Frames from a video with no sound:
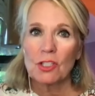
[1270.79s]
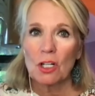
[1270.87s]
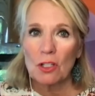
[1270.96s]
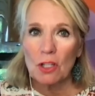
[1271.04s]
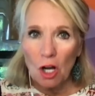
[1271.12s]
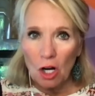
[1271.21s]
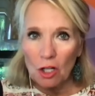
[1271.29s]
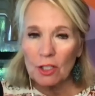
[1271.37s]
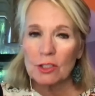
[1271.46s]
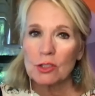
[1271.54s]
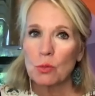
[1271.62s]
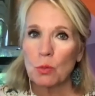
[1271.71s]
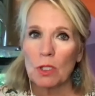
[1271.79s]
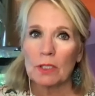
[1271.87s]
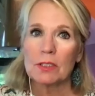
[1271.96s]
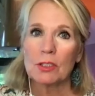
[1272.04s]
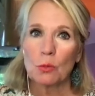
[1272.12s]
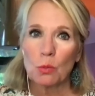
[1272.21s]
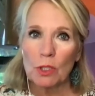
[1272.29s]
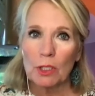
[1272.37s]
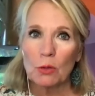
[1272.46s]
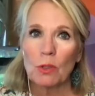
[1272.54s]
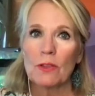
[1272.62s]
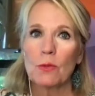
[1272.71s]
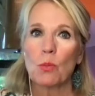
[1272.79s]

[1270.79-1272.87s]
are the hardest ones to work with,